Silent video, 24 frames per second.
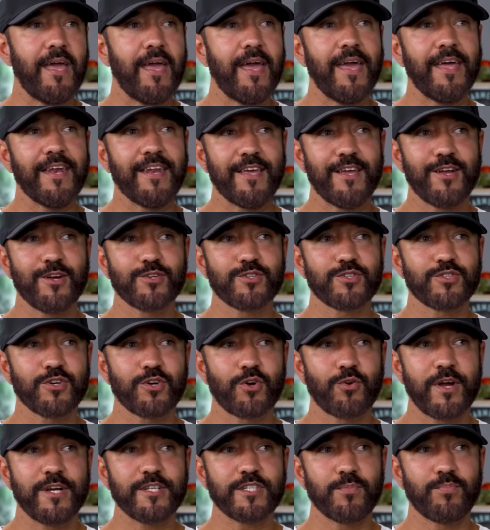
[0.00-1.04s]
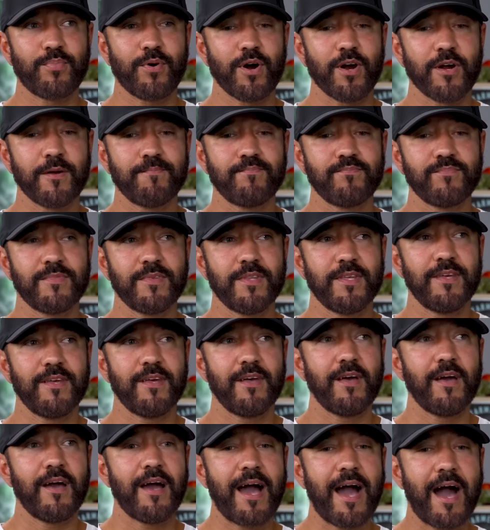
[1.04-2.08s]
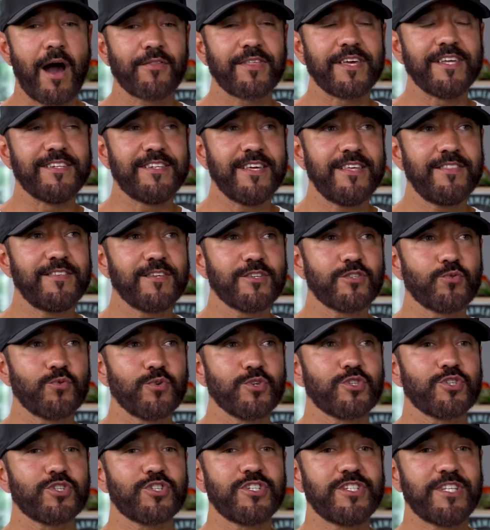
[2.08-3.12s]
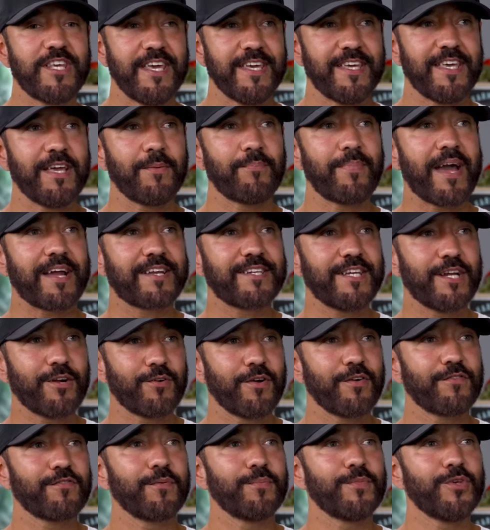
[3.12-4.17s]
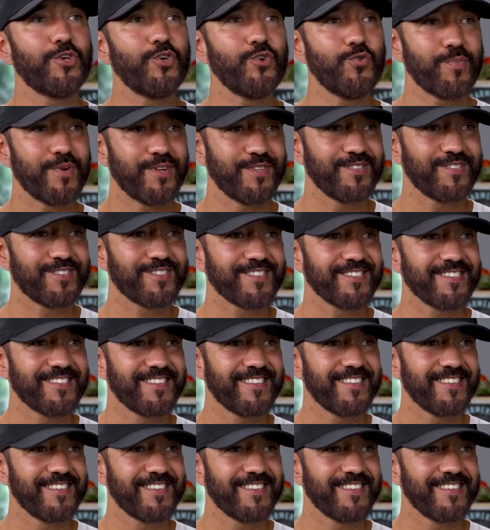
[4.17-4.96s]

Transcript: And here's the crazy part. How they did this was taking bacteria from humans